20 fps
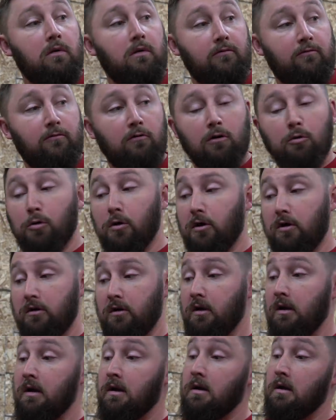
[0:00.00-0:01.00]

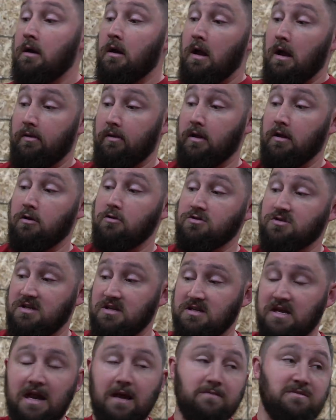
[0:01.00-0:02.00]
forward, and they use
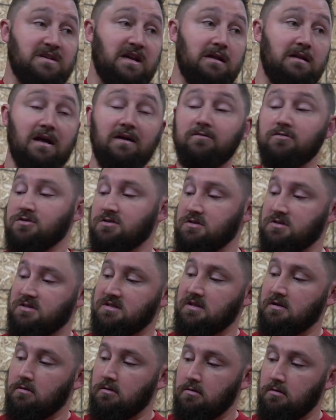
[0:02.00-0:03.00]
these Hamskea levels and
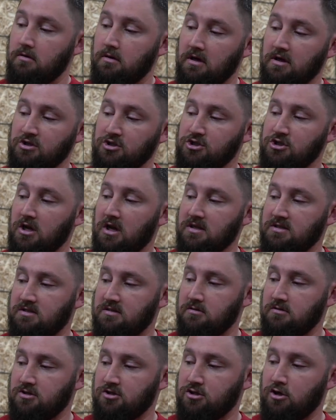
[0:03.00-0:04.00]
still
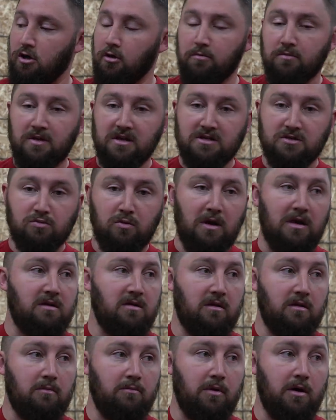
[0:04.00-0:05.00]
adjust their scope this way
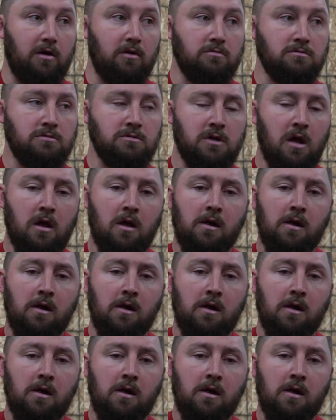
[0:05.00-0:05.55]
to the bow.